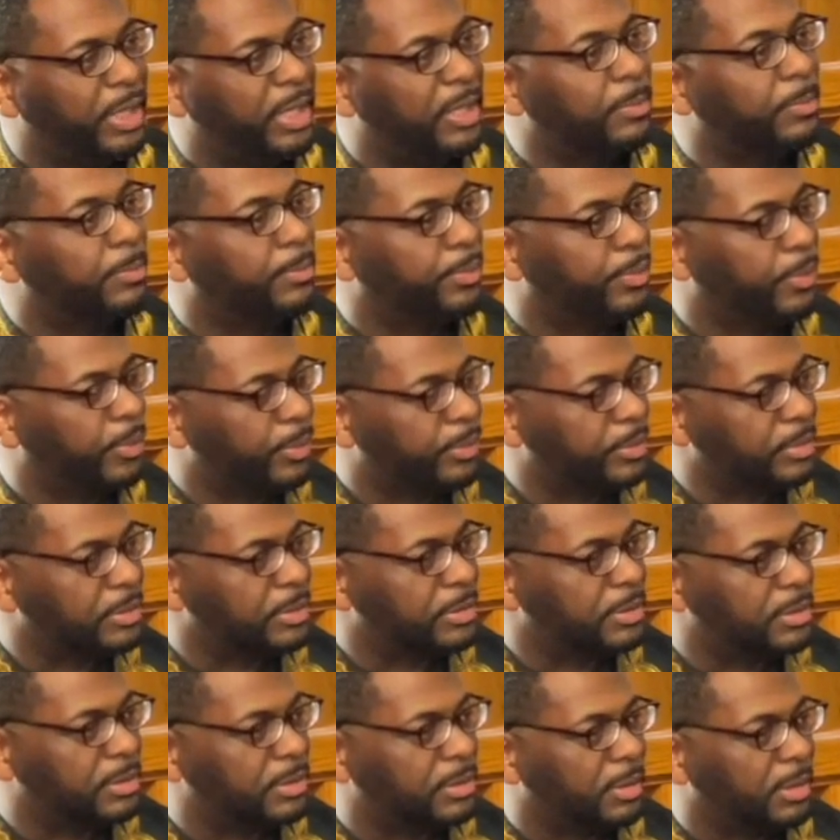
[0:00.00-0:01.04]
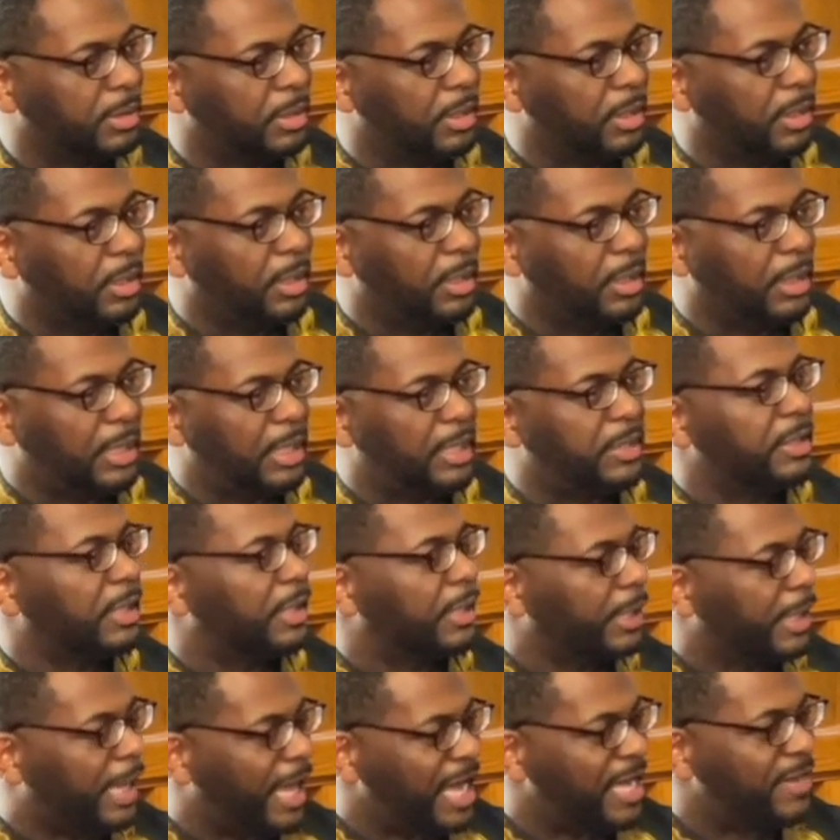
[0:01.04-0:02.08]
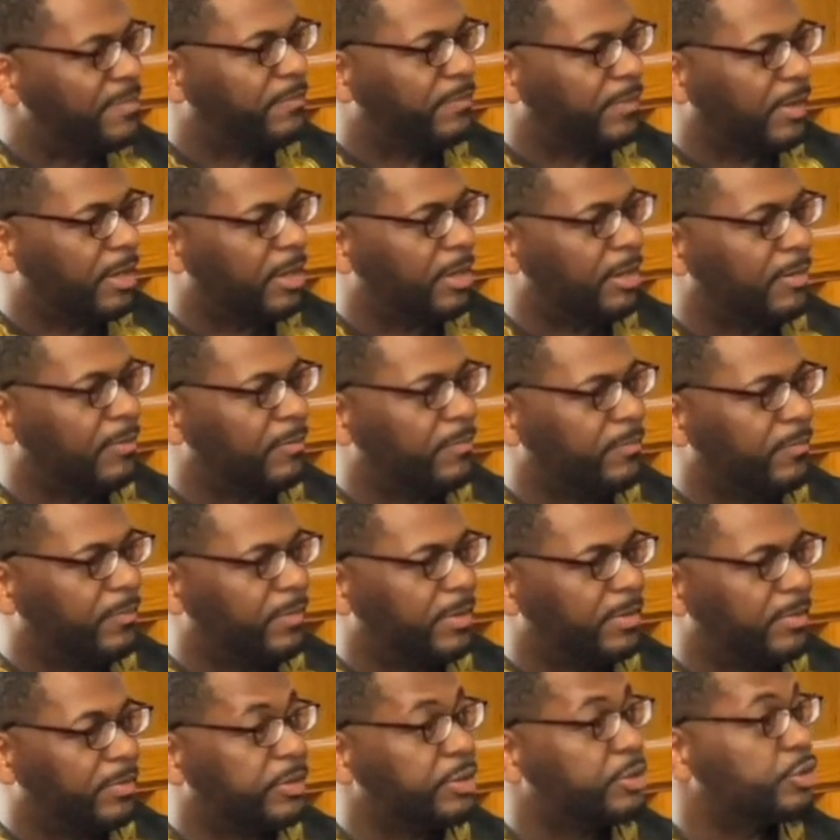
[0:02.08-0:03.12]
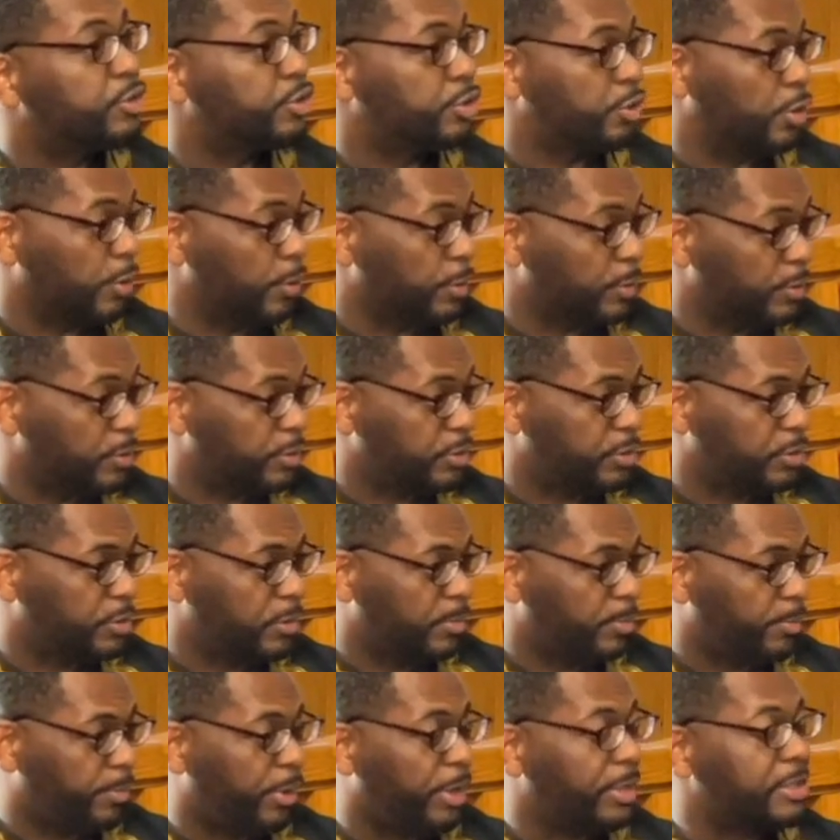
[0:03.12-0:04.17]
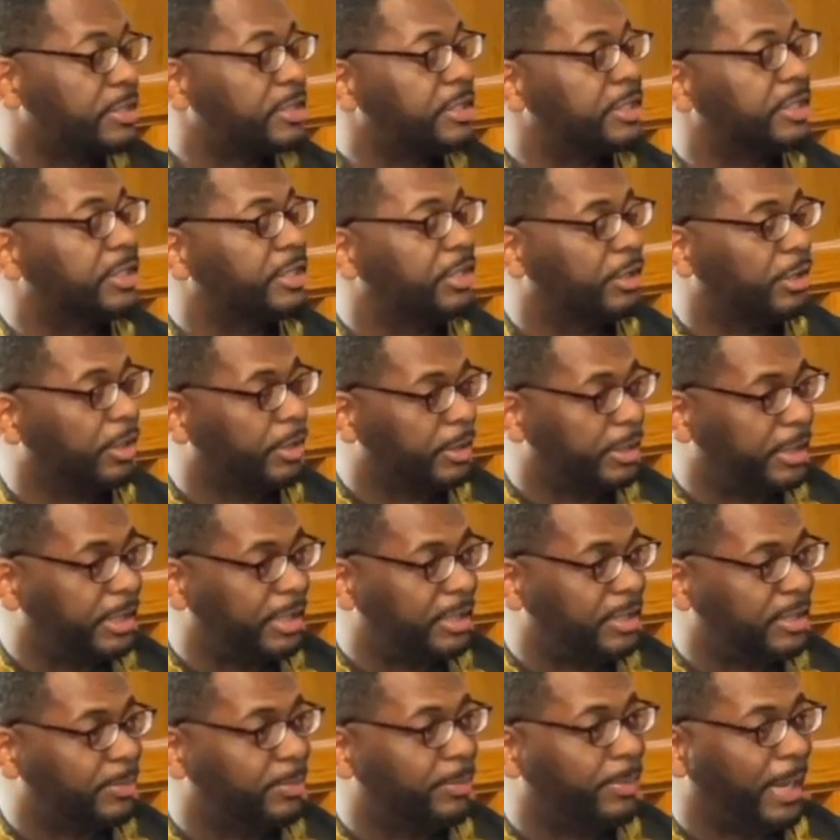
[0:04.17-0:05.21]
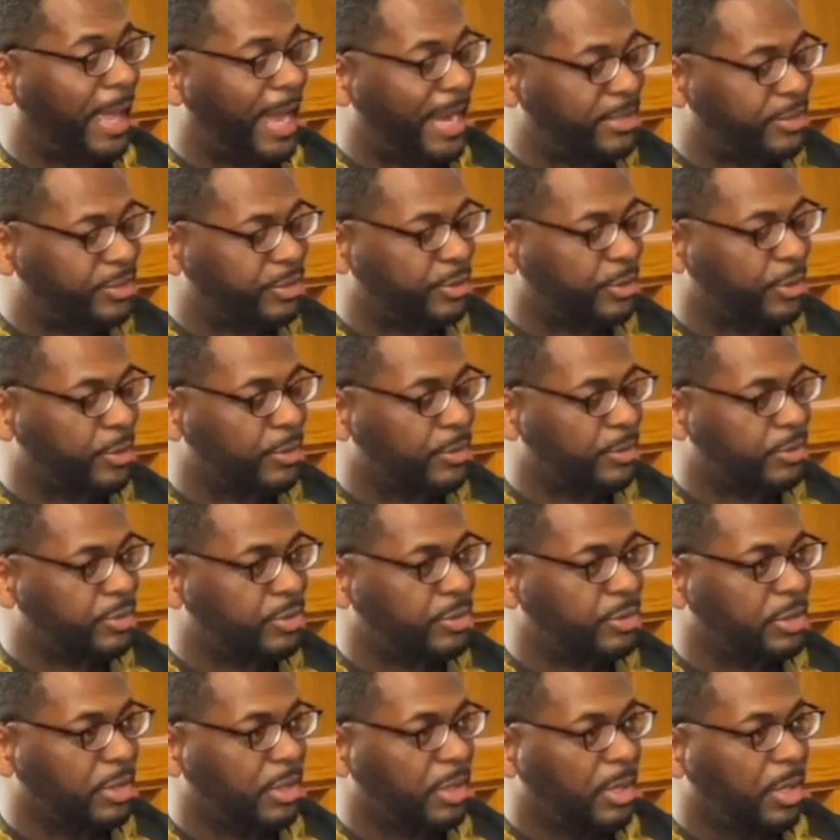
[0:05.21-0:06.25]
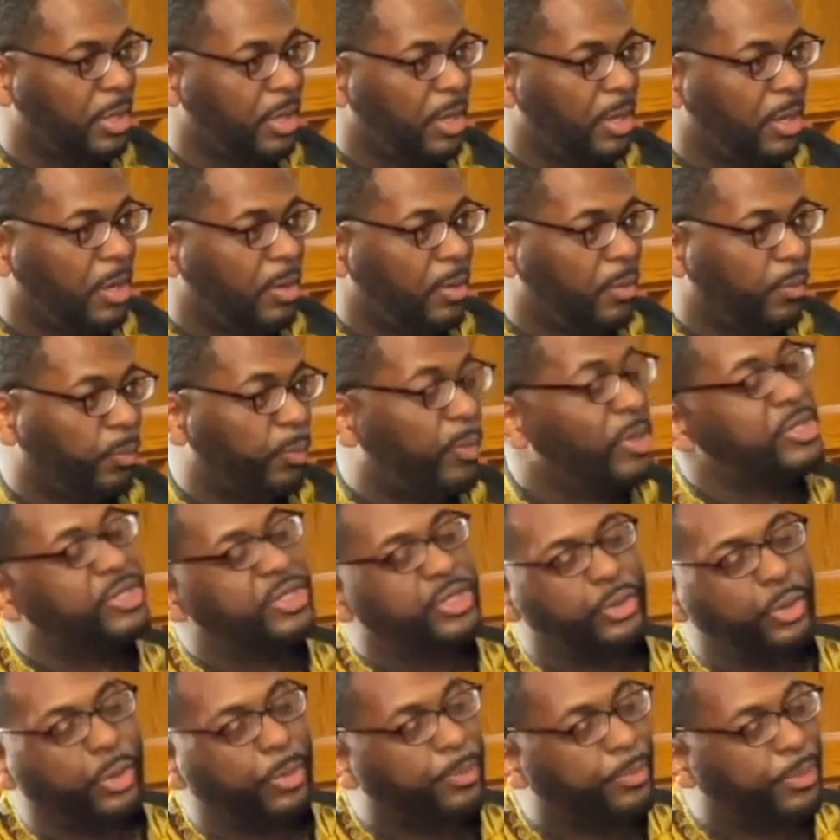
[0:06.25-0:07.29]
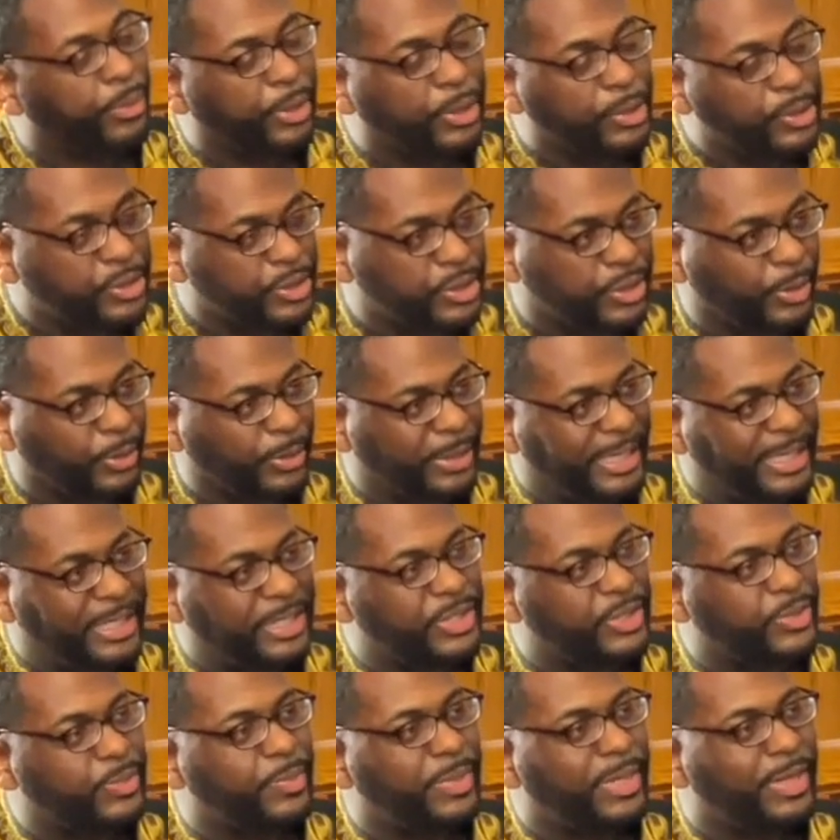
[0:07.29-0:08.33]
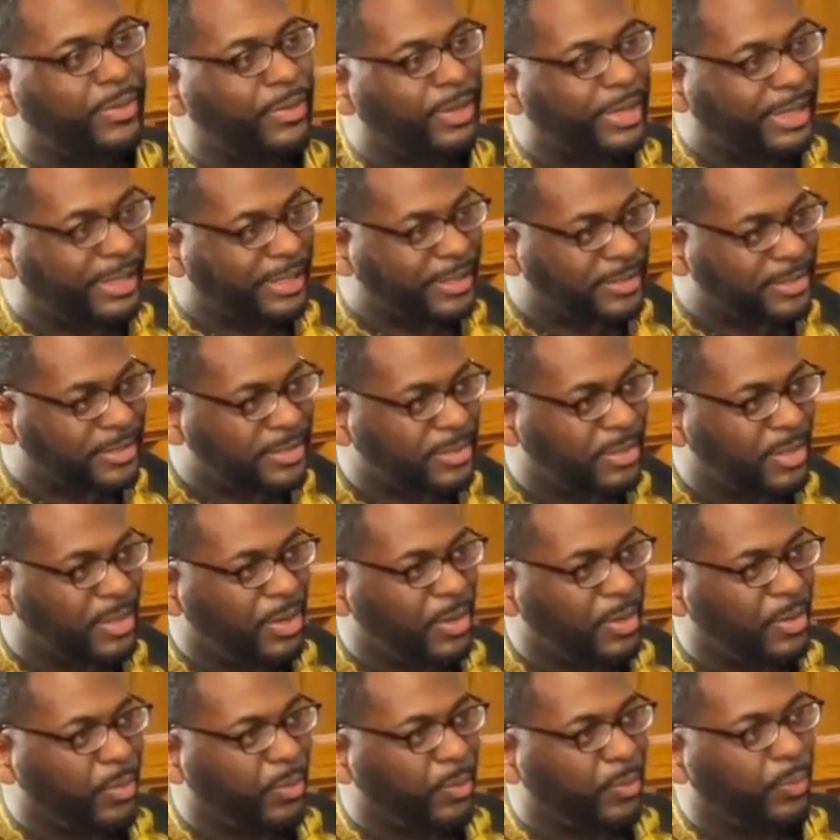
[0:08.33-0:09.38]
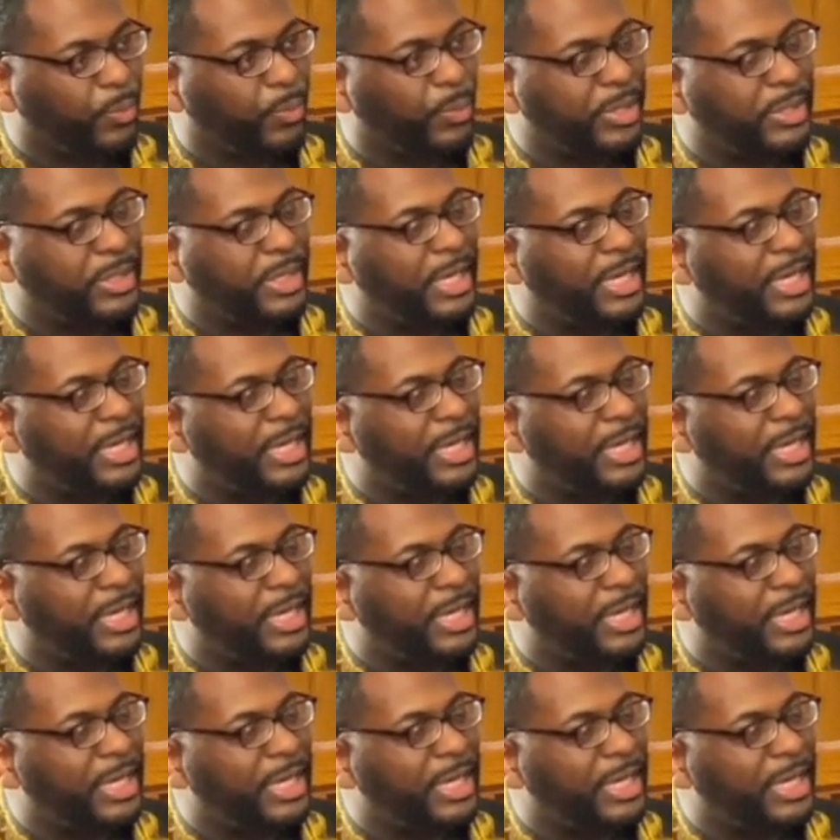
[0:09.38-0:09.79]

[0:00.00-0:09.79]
important in the life of the church, mm-hmm. particularly the Black church. What's your personal experience with